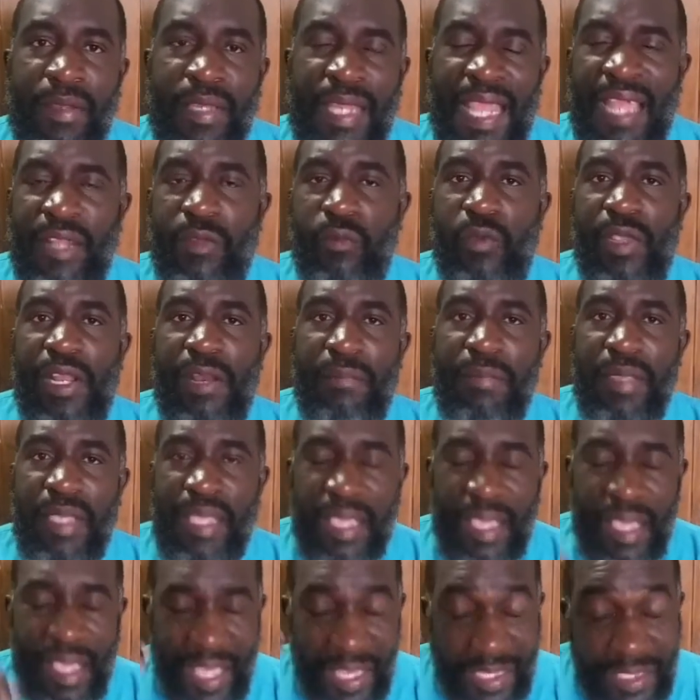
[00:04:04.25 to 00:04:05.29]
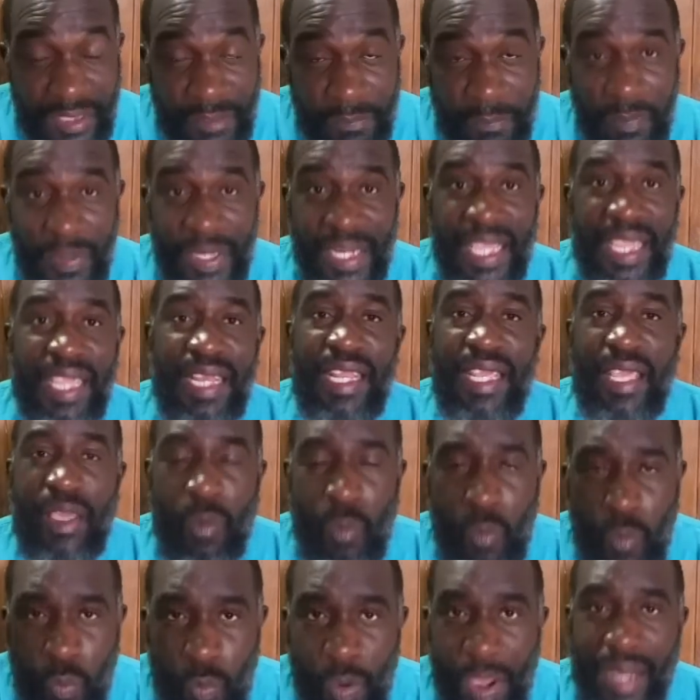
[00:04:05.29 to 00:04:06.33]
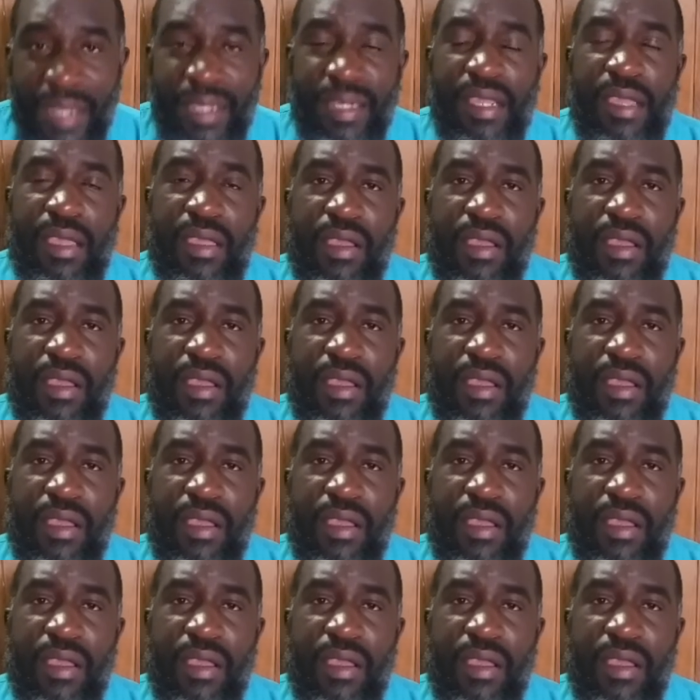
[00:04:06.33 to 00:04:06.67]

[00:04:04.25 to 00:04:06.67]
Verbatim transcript: that will be explaining what